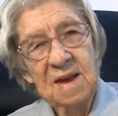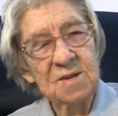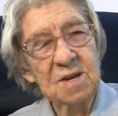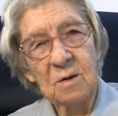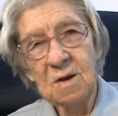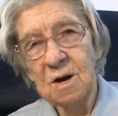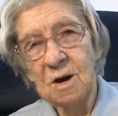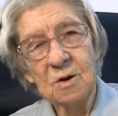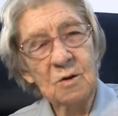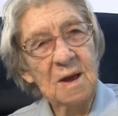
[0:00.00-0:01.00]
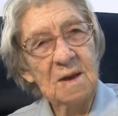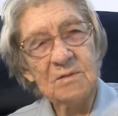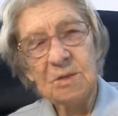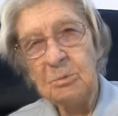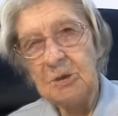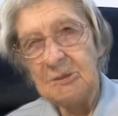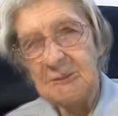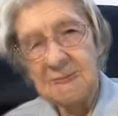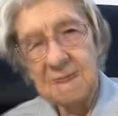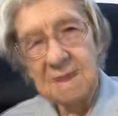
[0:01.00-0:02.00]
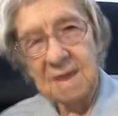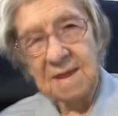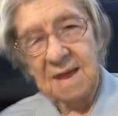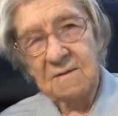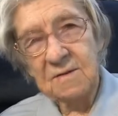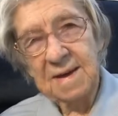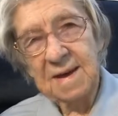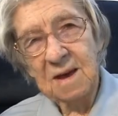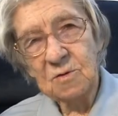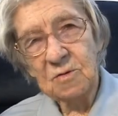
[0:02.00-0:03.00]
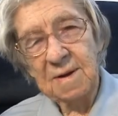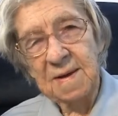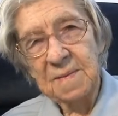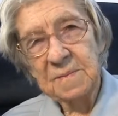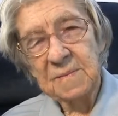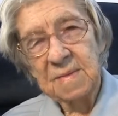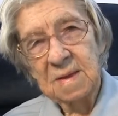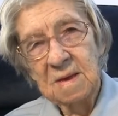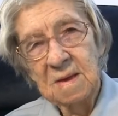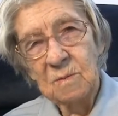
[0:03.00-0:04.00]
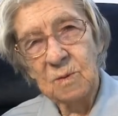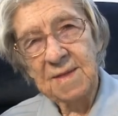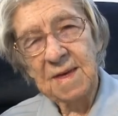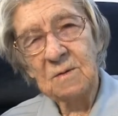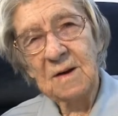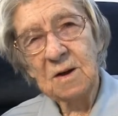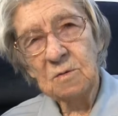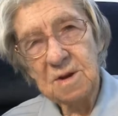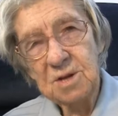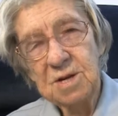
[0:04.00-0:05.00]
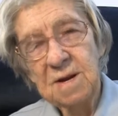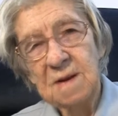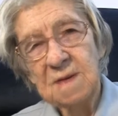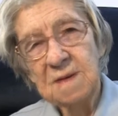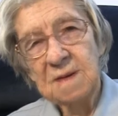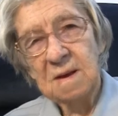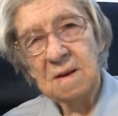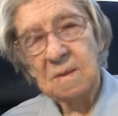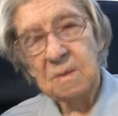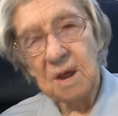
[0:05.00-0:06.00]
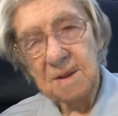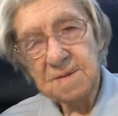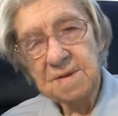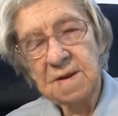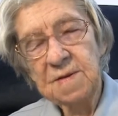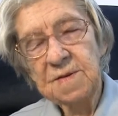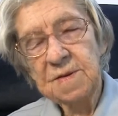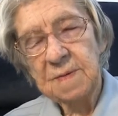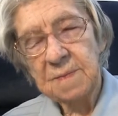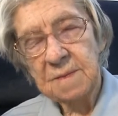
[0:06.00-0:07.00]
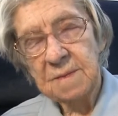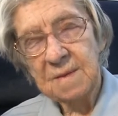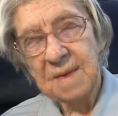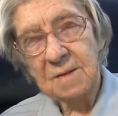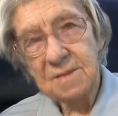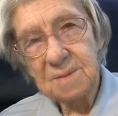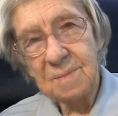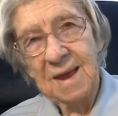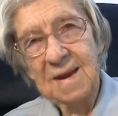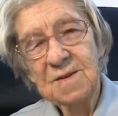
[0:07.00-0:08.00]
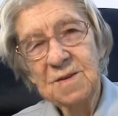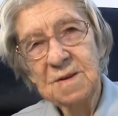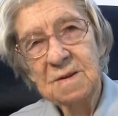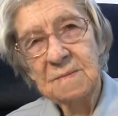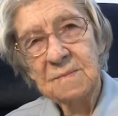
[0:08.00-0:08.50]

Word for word: It's going on all over the world, in every country where there are Christians, Protestants, Charismatics,